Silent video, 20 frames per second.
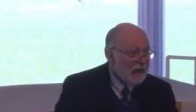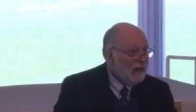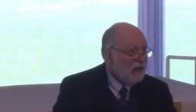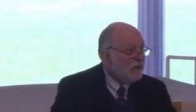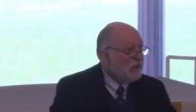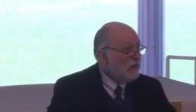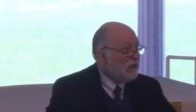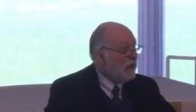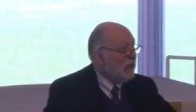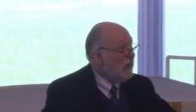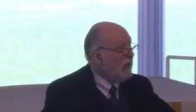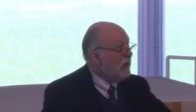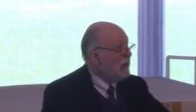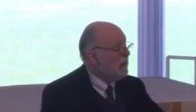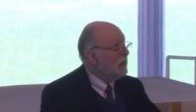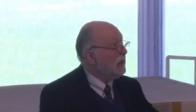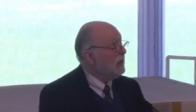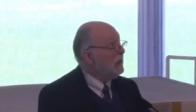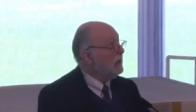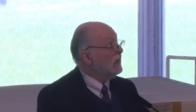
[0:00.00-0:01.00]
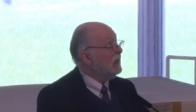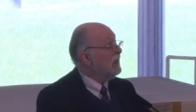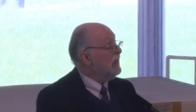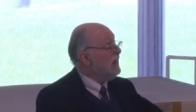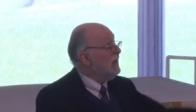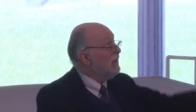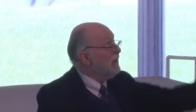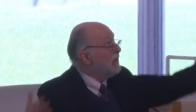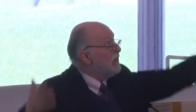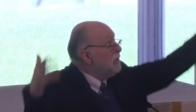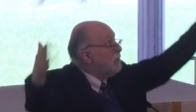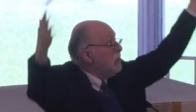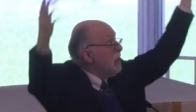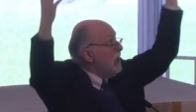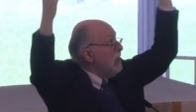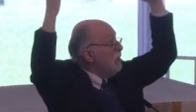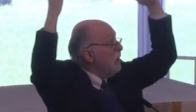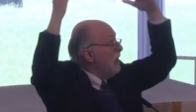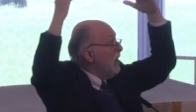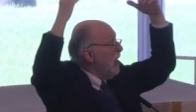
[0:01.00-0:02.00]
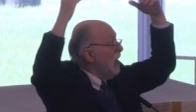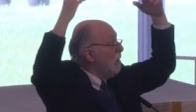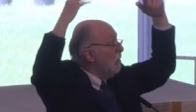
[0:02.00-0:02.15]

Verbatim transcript: It's, it lifts people